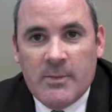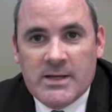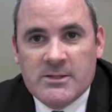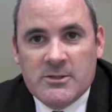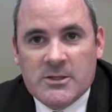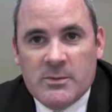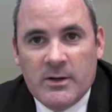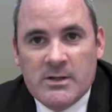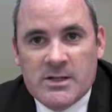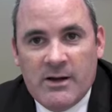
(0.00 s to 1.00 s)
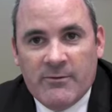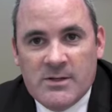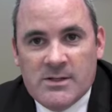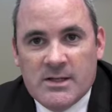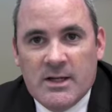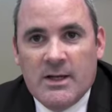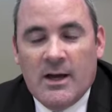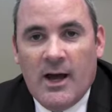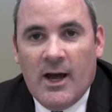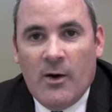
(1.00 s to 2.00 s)
the Passenger Experience Conference,
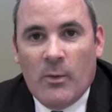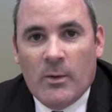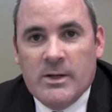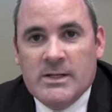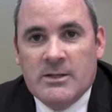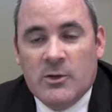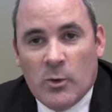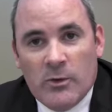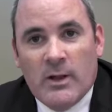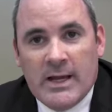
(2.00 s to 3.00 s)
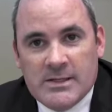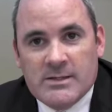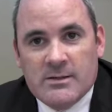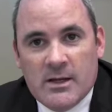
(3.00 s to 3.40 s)
where we did the Northern Lights.